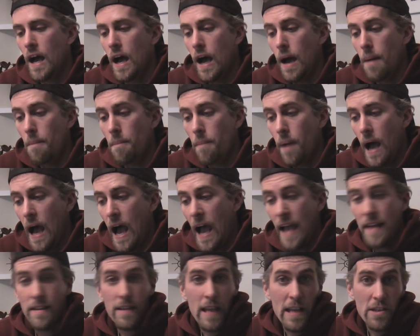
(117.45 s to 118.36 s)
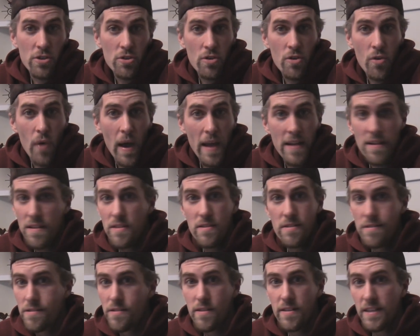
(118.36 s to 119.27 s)
Um, I that's true. I
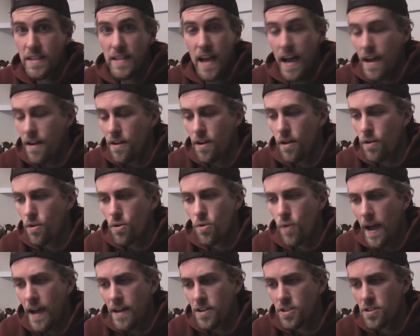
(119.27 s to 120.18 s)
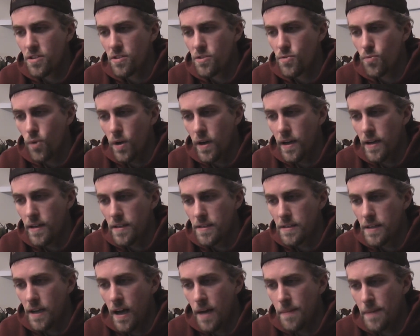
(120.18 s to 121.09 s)
did not know who Ashens
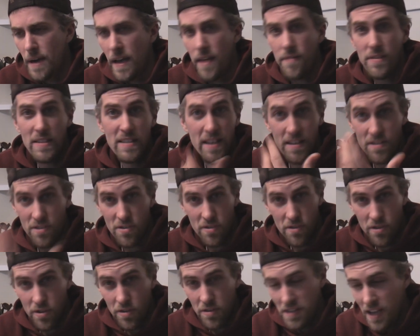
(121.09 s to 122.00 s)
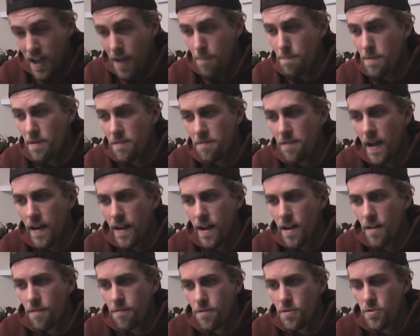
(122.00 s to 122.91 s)
was. Um, I have since looked up and found
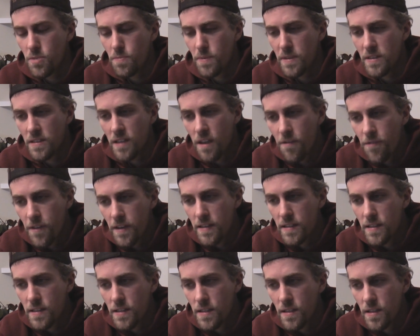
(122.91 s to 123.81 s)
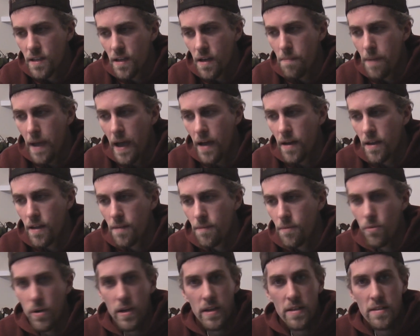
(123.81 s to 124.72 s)
few specifics about
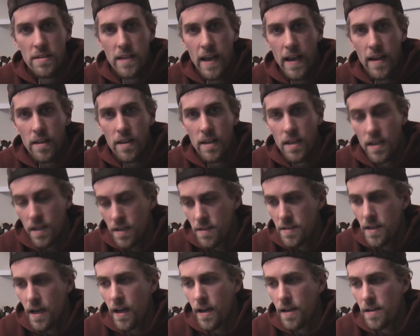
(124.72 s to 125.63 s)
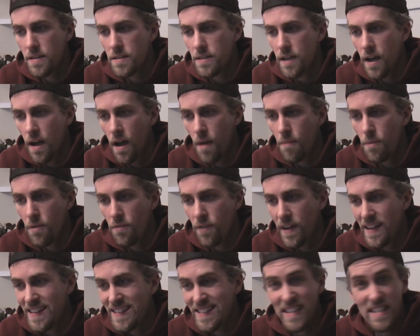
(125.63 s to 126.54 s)
him and what exactly he does. Um,
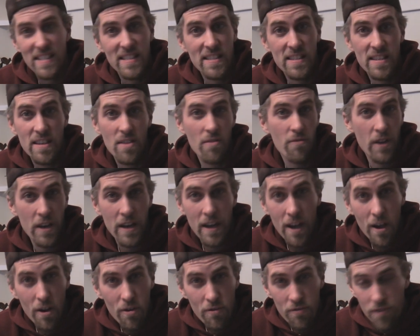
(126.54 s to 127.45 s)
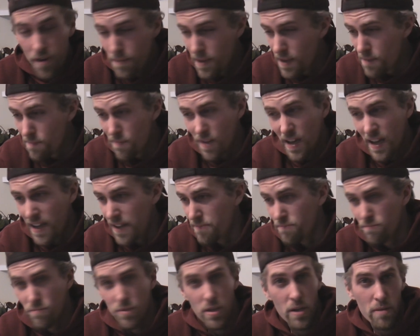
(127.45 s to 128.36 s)
if I did see a video from him,
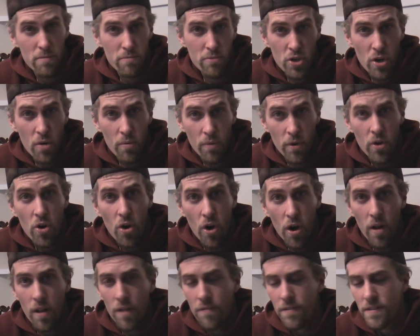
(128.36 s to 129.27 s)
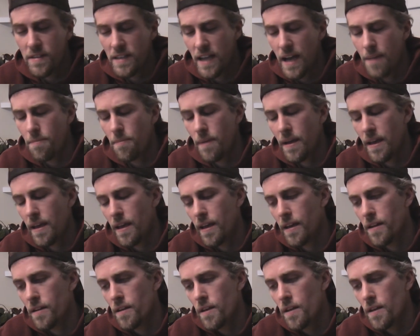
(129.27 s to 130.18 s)
I you know don't recall off the top of my
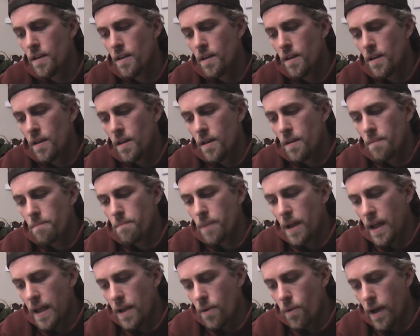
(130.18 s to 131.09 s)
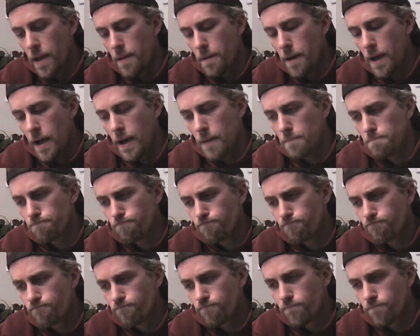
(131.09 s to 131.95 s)
head. But anyway, um,